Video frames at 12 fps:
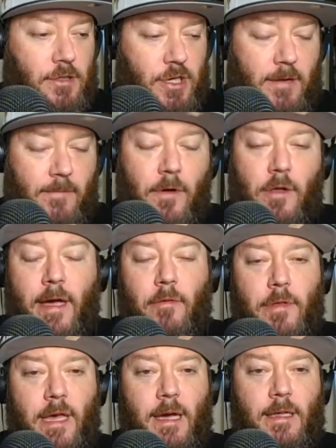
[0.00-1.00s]
she had a falling
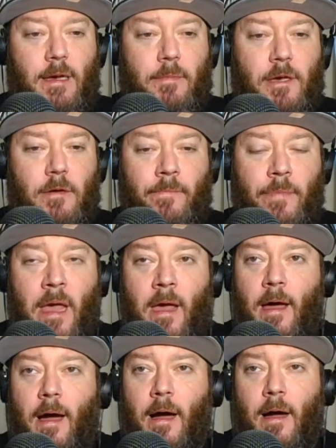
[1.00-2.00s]
out with AEW.
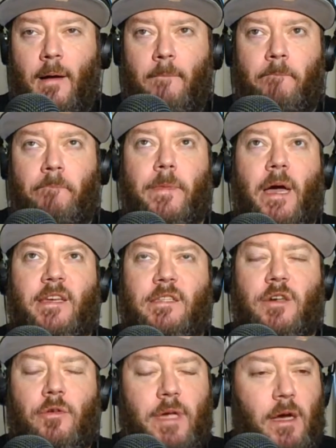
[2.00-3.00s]
I
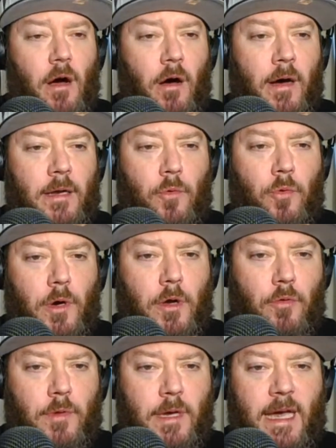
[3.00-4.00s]
think Tony Khan or
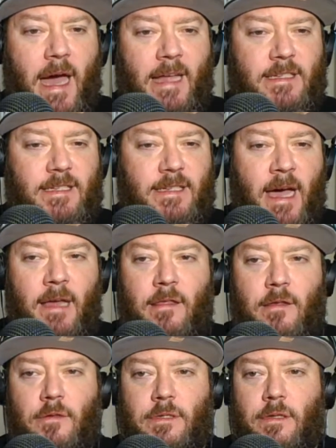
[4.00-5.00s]
Cody had
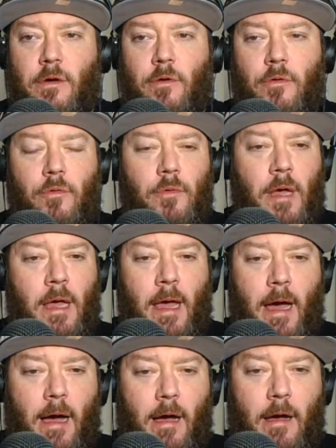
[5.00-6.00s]
said there's no,
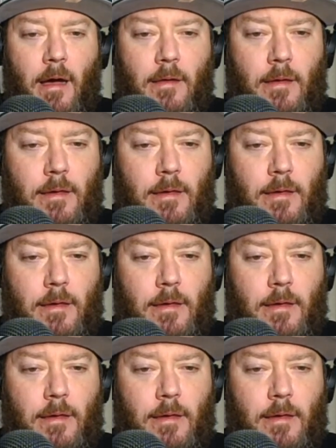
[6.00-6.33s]
tough.